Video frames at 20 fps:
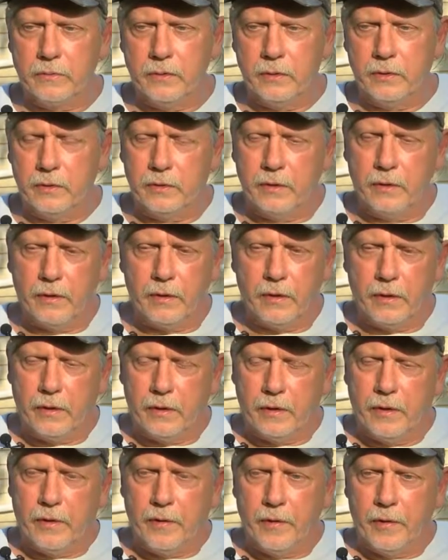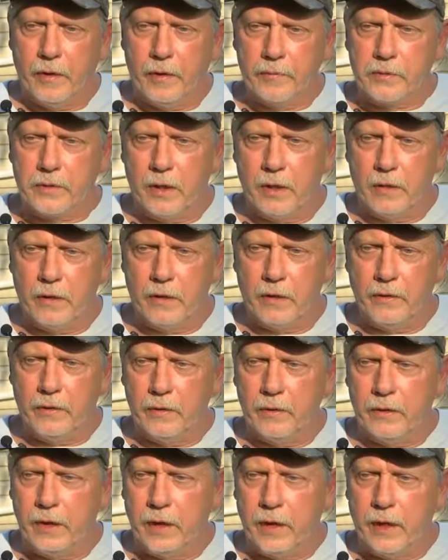But I'm sorry
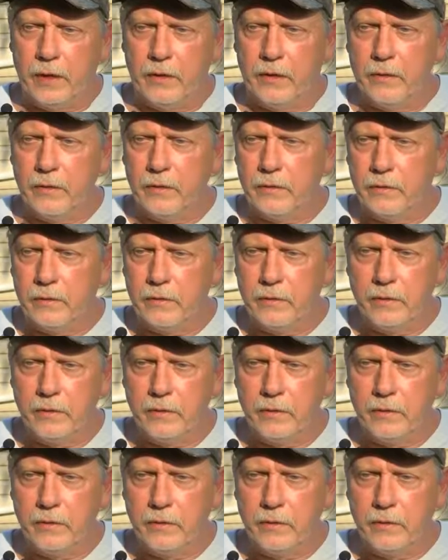that they had to